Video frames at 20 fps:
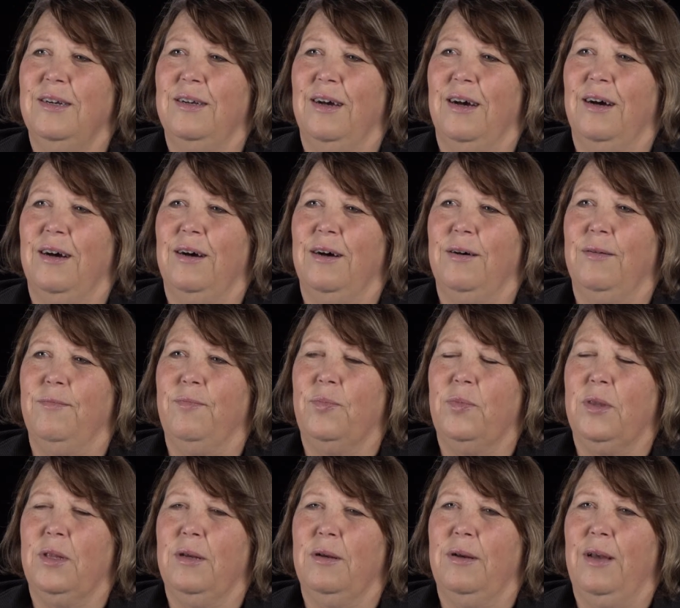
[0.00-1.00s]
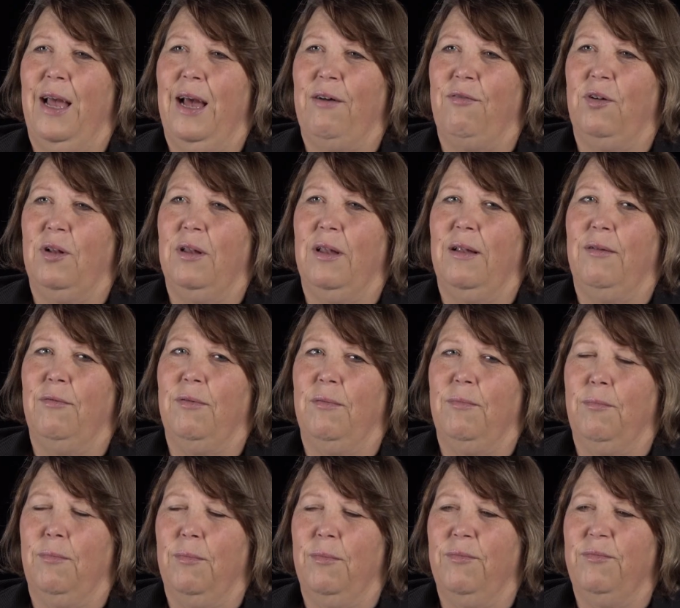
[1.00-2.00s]
um, have a
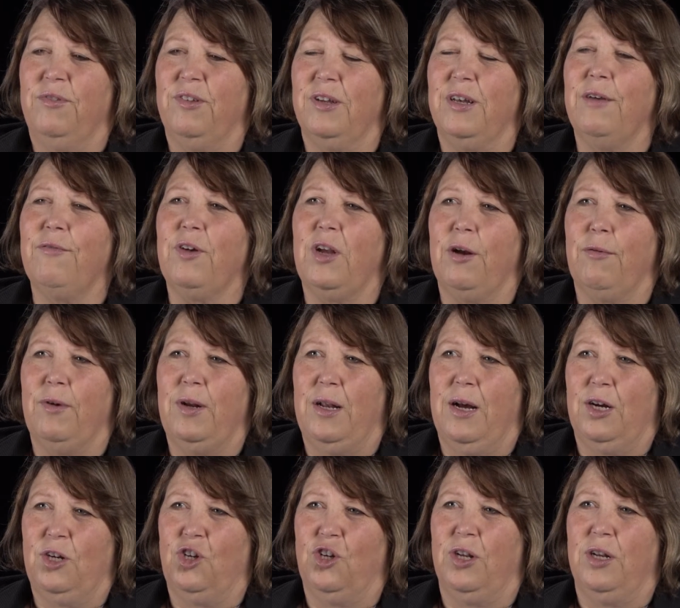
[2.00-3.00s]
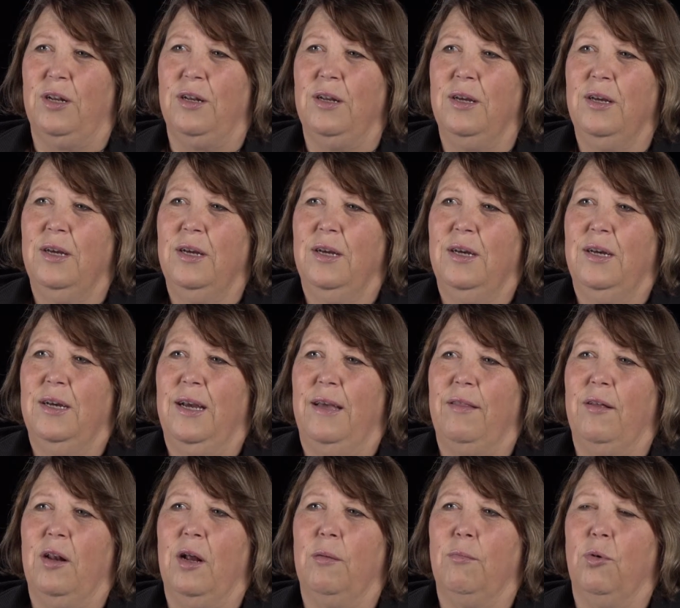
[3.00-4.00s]
significant reduction in
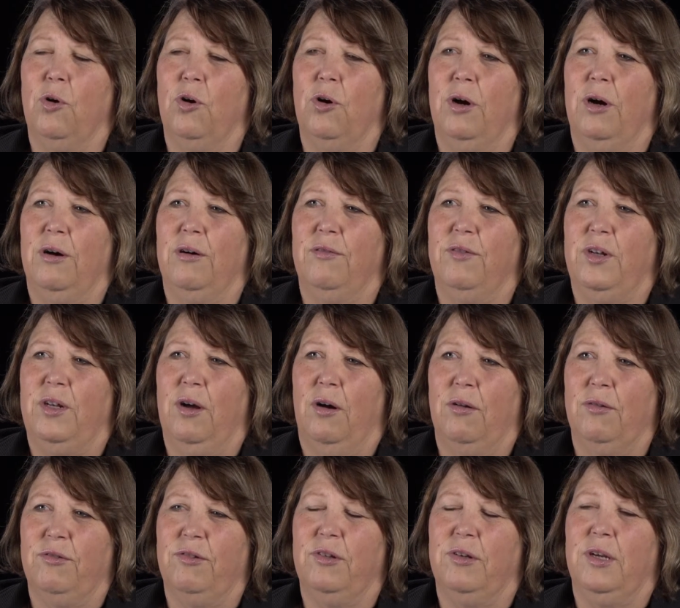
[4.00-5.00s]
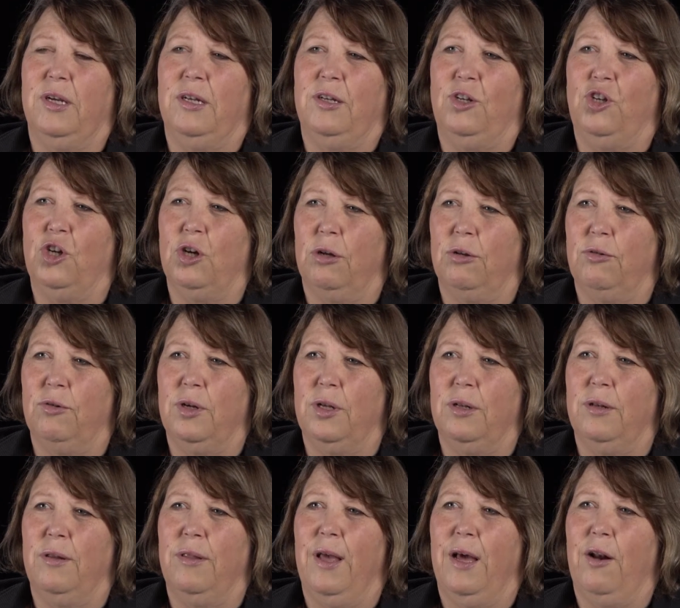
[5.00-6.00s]
the number of adults and
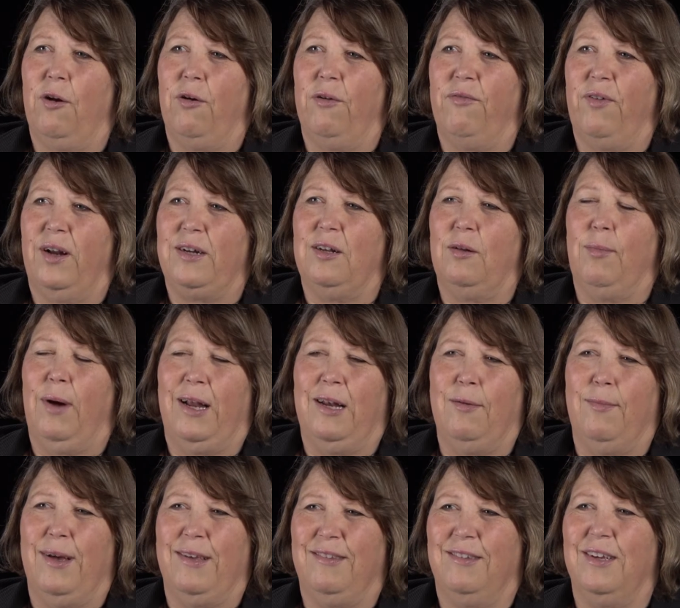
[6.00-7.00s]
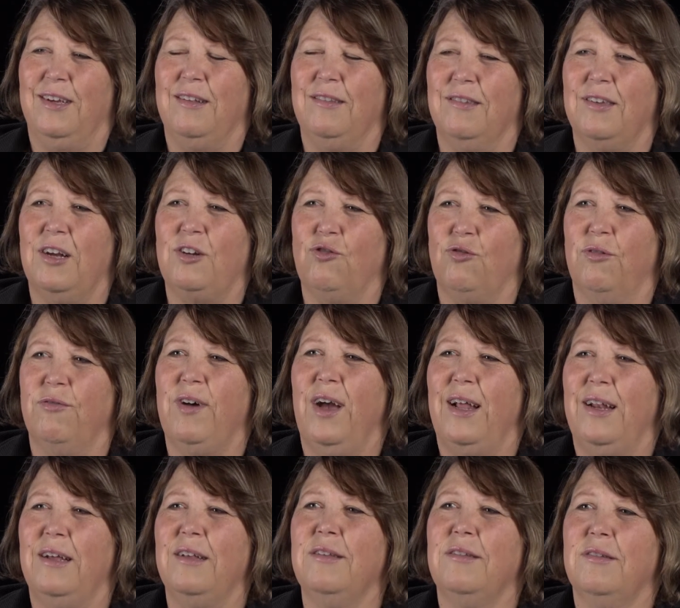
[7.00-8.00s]
children that are affected by domestic and sexual
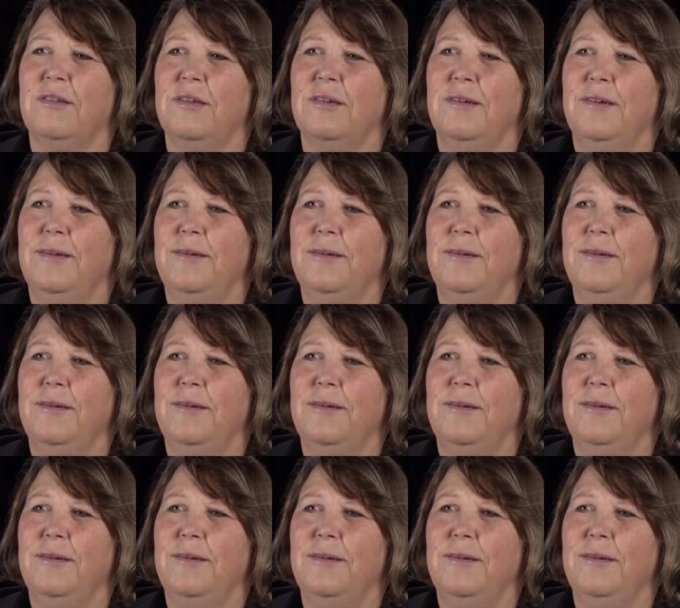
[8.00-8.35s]
violence.